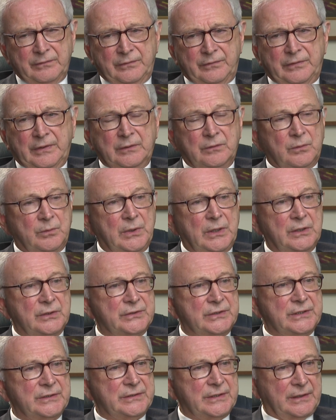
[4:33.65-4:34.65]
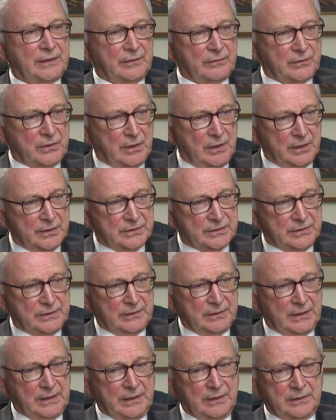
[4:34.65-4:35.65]
federal policies that
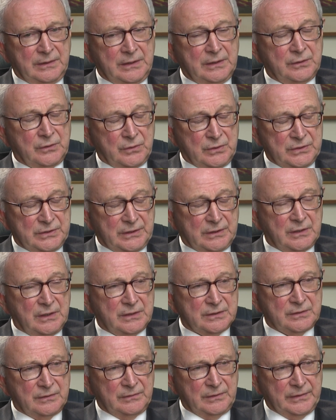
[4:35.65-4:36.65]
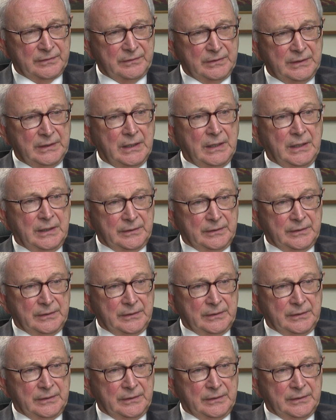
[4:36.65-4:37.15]
have increased the cost of living.